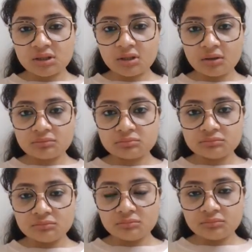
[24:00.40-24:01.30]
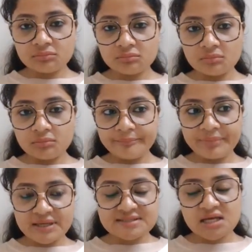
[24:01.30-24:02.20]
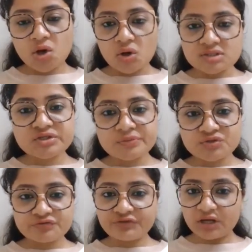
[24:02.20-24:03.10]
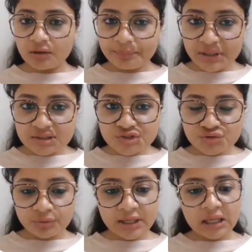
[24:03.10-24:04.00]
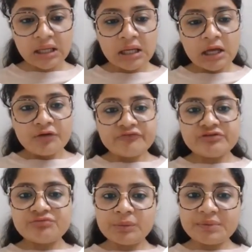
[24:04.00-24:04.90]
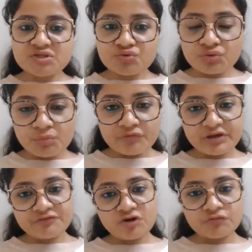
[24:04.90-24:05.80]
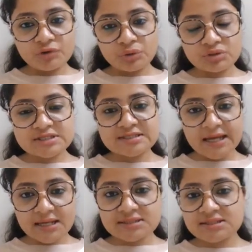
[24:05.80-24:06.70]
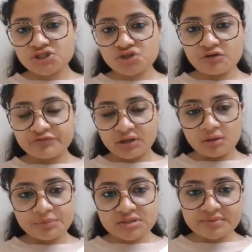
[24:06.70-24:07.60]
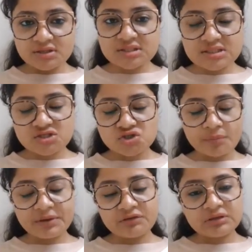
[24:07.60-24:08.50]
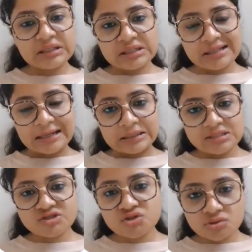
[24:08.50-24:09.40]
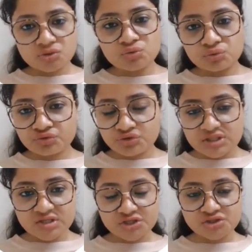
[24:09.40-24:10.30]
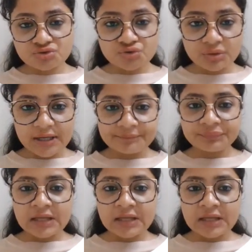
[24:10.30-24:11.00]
the basic concepts of fingerprints. Okay, we will be soon moving forward to the second session of fingerprints because this topic will need at least 2 to 3 sessions. Okay,